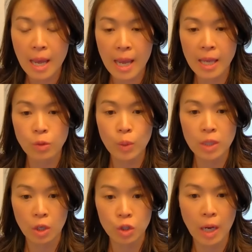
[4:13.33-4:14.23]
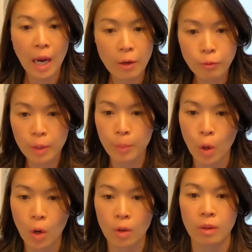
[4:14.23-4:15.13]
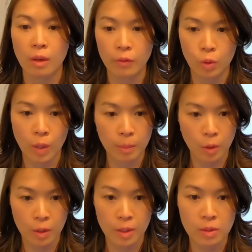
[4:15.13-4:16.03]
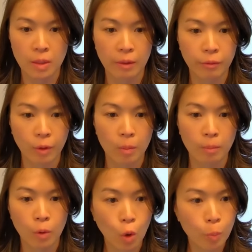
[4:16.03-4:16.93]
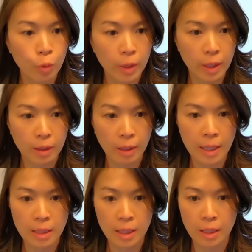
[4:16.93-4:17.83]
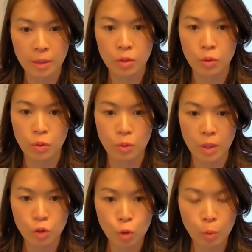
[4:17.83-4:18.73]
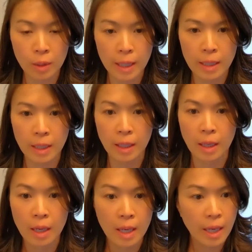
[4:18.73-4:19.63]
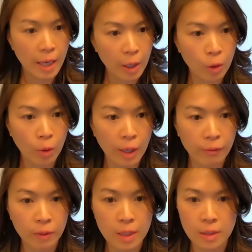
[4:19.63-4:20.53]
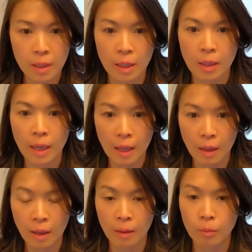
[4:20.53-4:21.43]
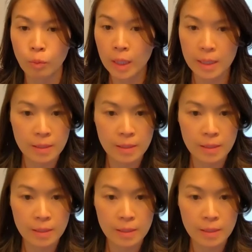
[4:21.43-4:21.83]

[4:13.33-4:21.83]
And we touch every part of the credit markets, like from corporate lending to consumer lending, aircraft leasing, real